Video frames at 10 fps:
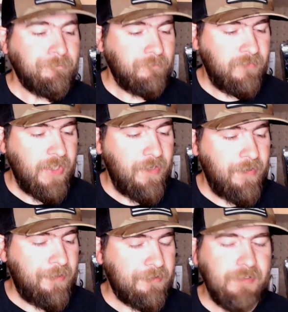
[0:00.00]

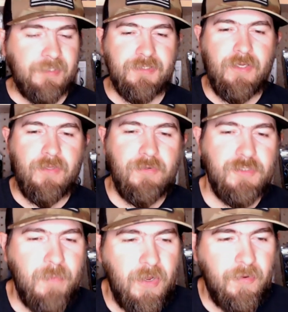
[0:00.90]
Darius, I saw those
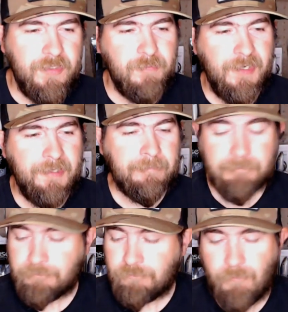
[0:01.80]
smallies, man.
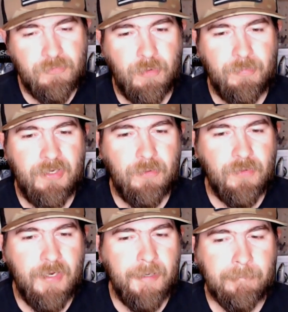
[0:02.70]
Don't be
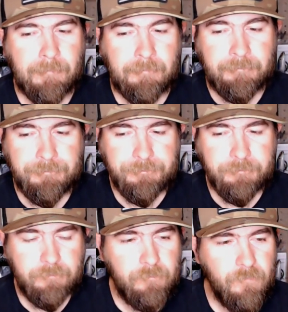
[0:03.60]
holding out.
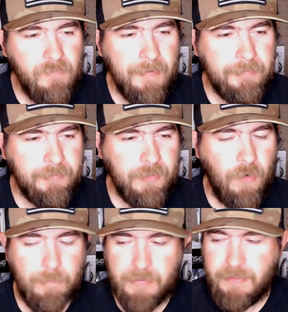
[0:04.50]
Don't be